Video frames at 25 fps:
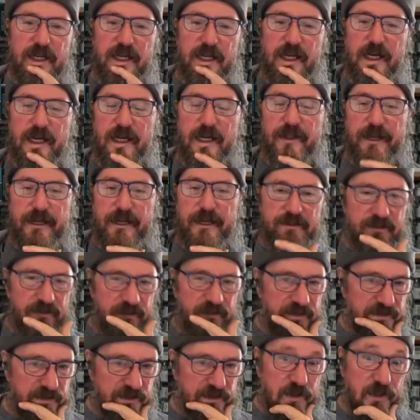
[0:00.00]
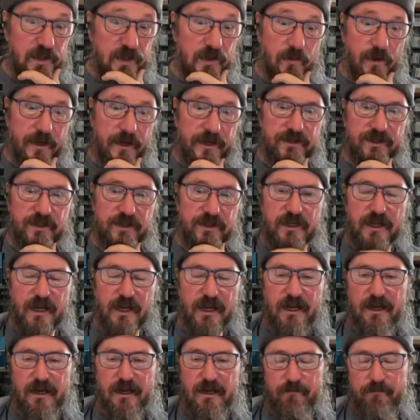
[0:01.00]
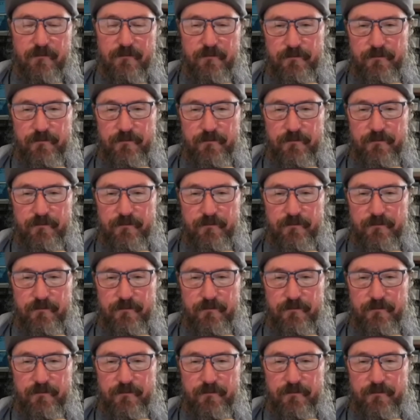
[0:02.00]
that's a good question. And